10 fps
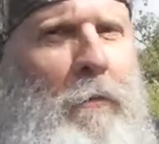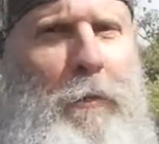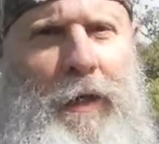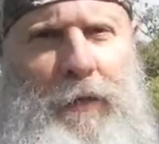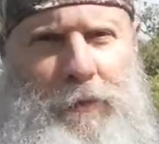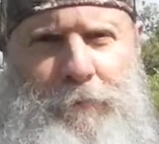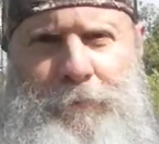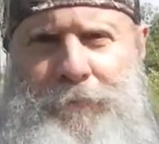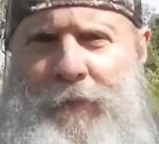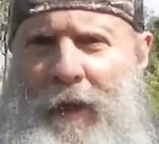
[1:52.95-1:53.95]
Well,
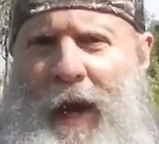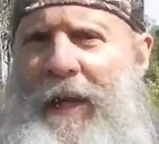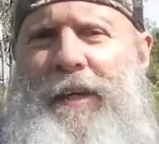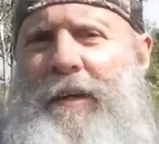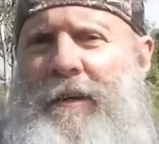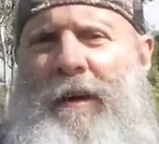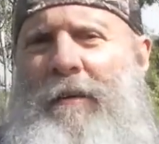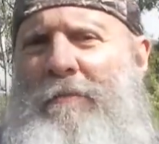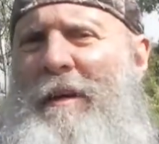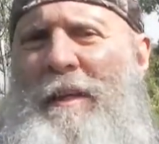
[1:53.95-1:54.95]
I didn't
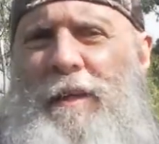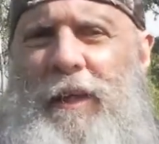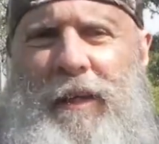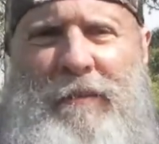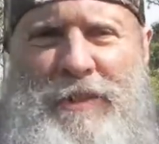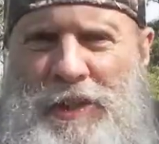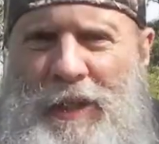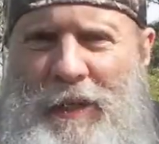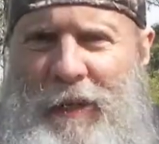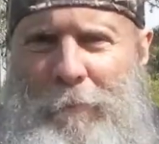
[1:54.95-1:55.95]
know really
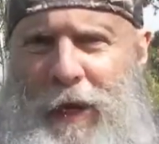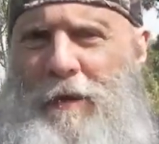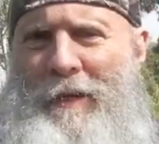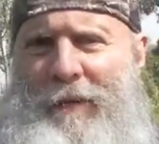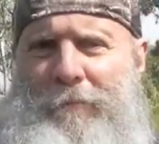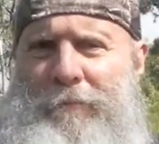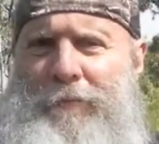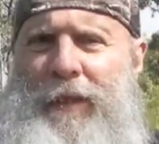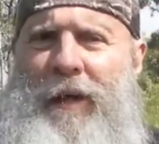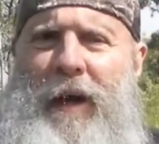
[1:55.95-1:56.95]
shit about him.
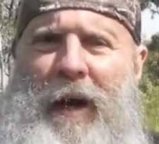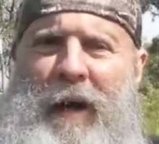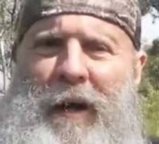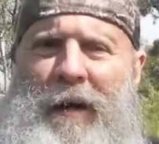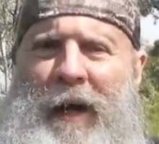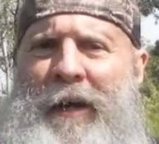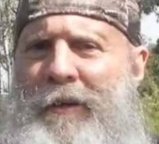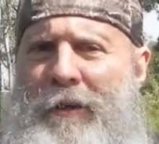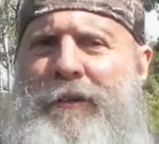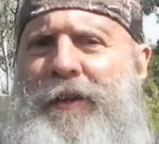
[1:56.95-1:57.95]
Uh, I had
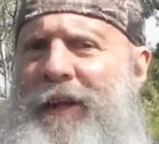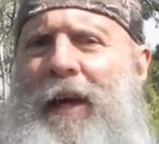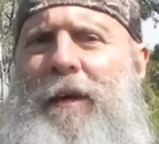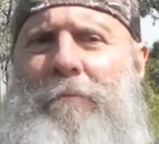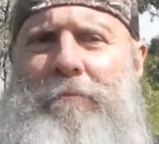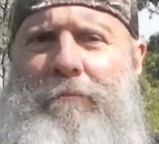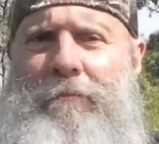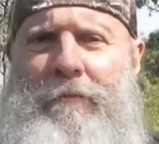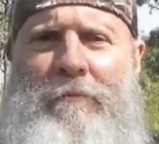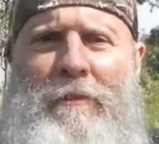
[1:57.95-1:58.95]
heard the name,
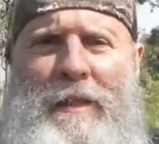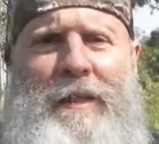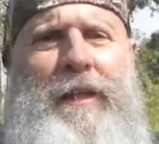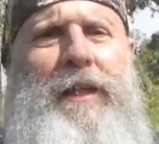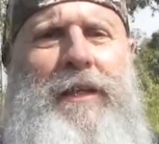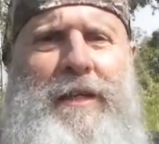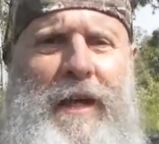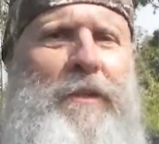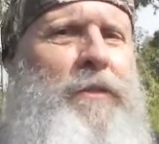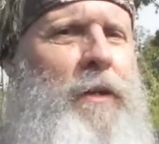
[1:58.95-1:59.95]
really
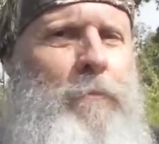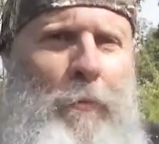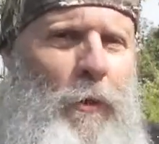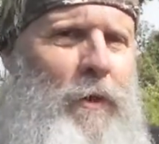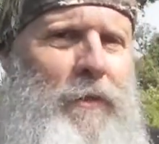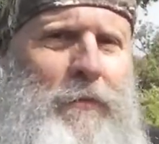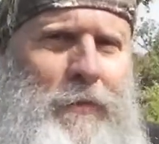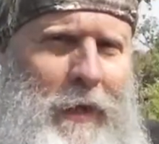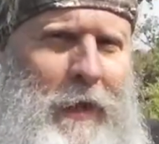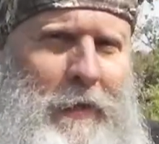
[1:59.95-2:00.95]
nothing more than
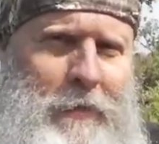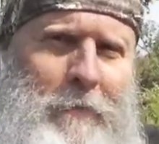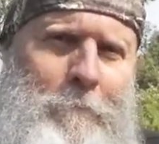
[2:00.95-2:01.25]
that.